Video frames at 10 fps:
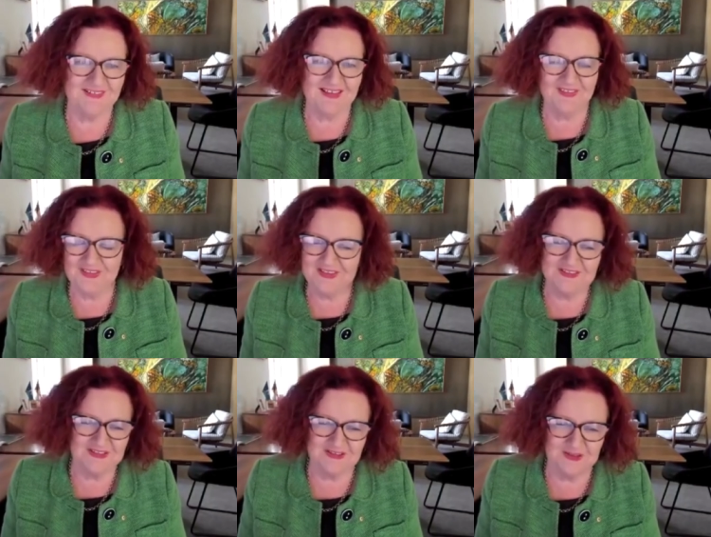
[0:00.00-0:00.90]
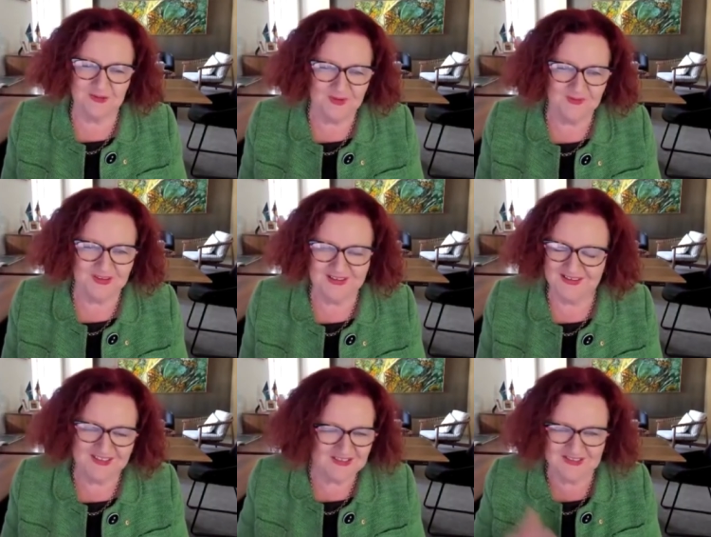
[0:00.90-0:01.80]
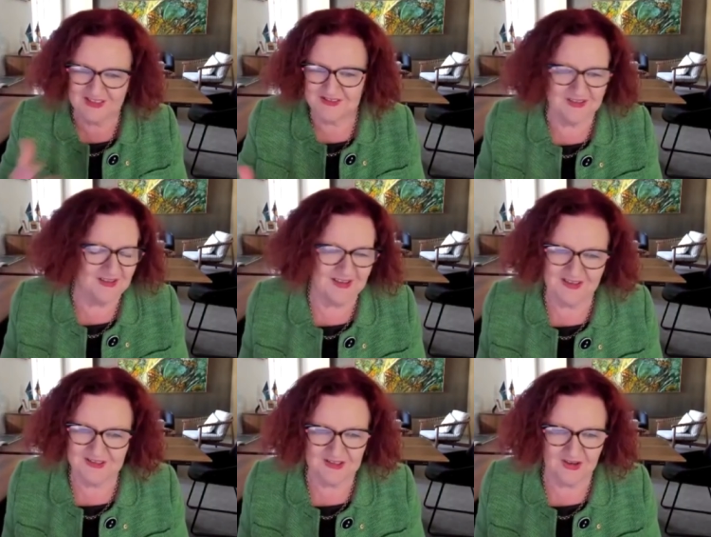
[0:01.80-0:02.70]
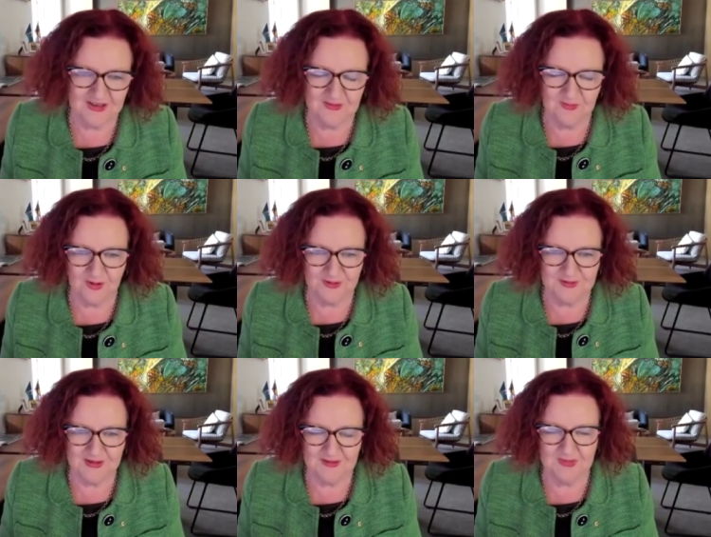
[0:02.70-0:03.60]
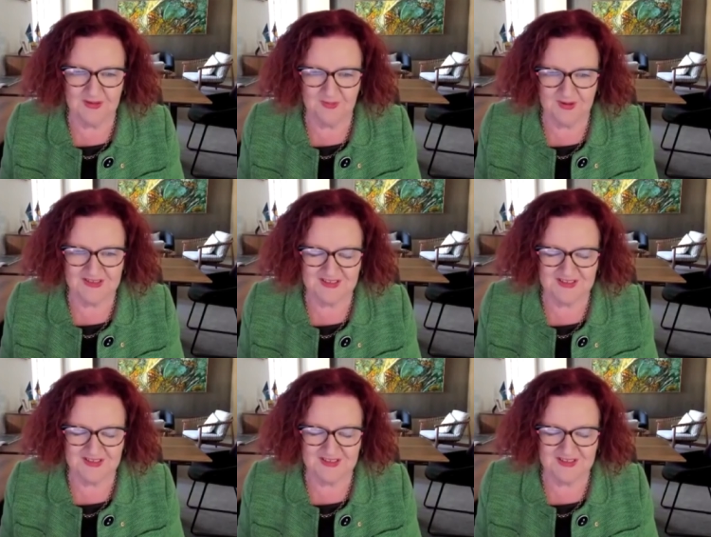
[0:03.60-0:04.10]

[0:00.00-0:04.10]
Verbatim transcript: Cathy, that's terrific, and it's such an exciting role in, in many ways.